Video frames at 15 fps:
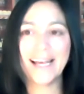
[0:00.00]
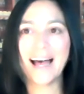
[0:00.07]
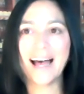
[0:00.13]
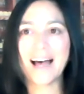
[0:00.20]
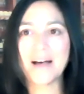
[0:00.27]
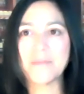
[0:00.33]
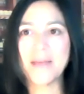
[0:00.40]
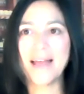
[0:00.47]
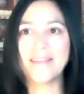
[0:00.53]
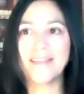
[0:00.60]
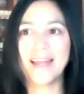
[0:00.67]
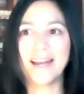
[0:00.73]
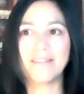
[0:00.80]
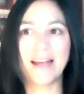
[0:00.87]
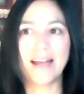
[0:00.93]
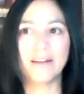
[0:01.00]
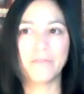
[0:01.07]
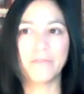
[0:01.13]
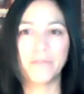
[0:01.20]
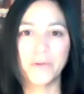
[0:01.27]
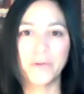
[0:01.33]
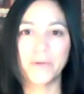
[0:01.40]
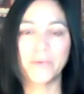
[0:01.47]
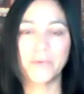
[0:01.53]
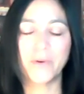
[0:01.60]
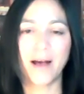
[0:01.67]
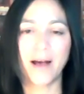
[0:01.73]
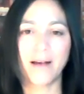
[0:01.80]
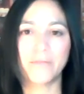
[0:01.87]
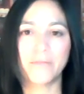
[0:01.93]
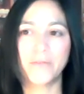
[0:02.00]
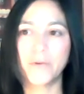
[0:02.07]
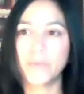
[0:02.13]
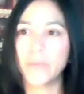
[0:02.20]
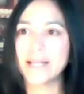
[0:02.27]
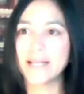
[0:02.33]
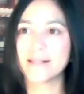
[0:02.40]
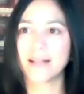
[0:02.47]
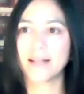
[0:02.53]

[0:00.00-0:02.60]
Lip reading: And then I've had a few weeks